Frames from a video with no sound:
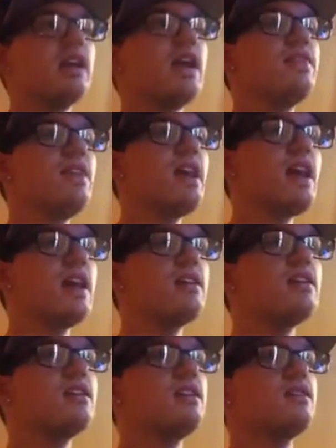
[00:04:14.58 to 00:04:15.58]
and
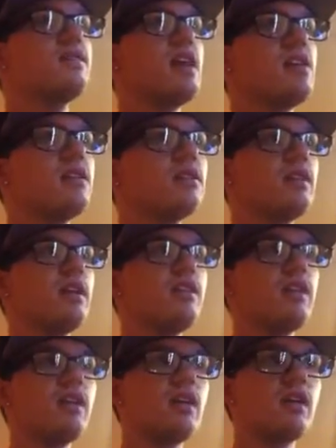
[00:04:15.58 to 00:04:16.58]
then here
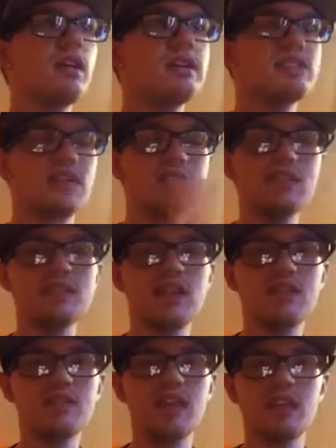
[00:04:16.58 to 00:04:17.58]
they are in
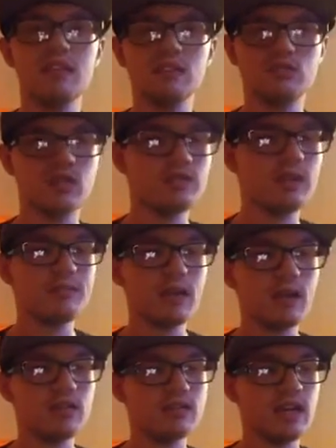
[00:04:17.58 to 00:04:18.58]
1717, dressed like
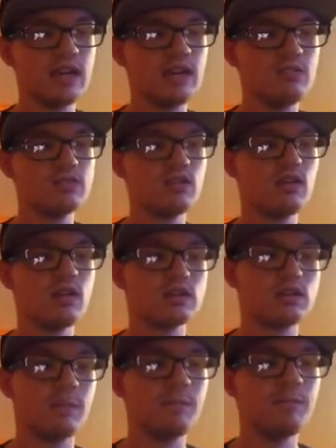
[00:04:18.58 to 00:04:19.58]
pirates, and it was
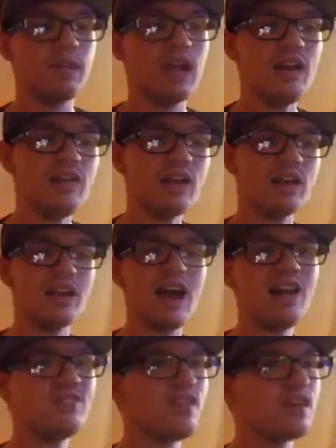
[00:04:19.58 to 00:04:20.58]
awesome. And
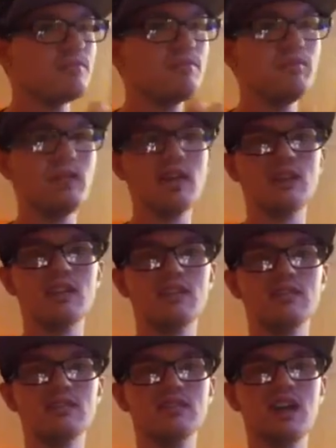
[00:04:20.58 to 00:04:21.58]
I think Mick.
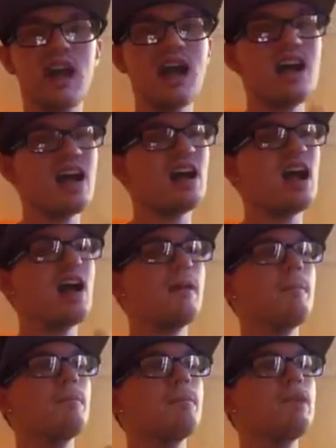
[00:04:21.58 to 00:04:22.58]

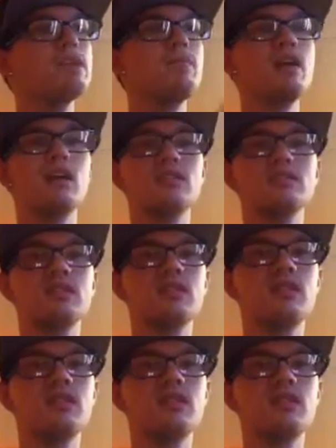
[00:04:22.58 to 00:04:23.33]
Let's be honest.